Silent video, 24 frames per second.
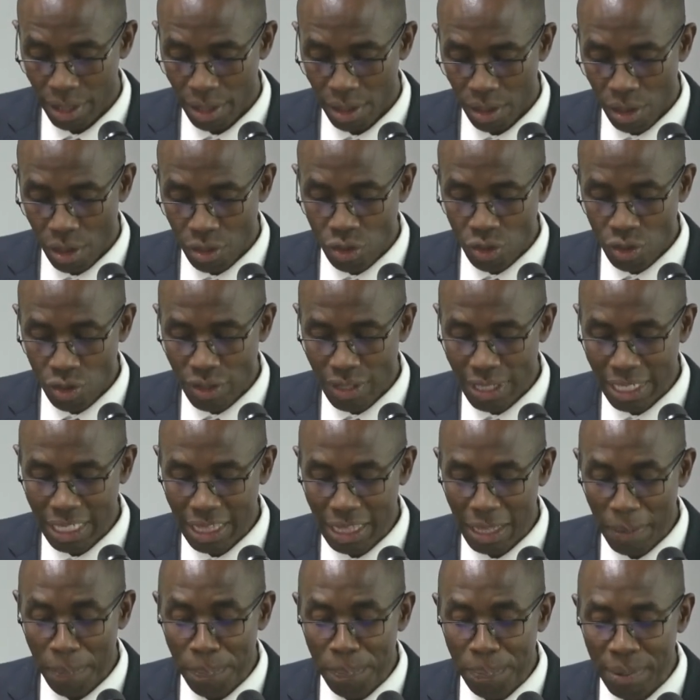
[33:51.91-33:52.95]
Also seek
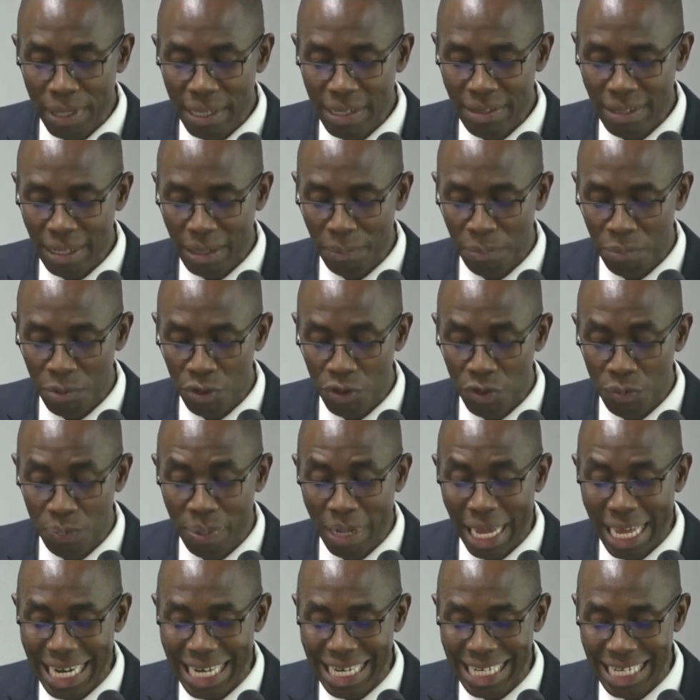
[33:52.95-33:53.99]
the peace and
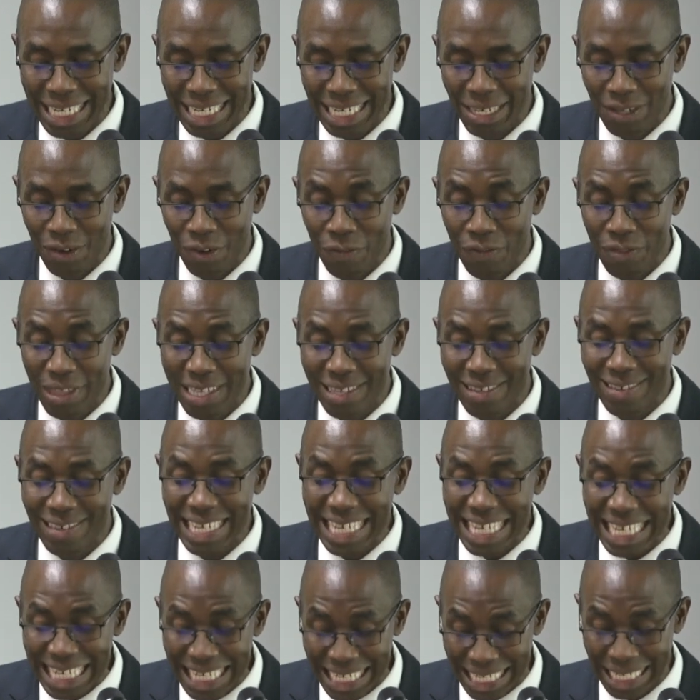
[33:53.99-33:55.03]
prosperity of the
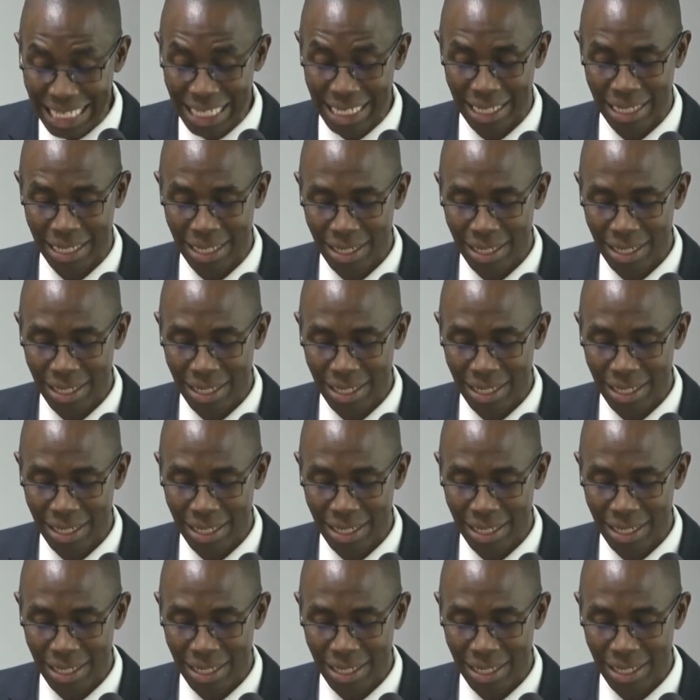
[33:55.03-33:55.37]
city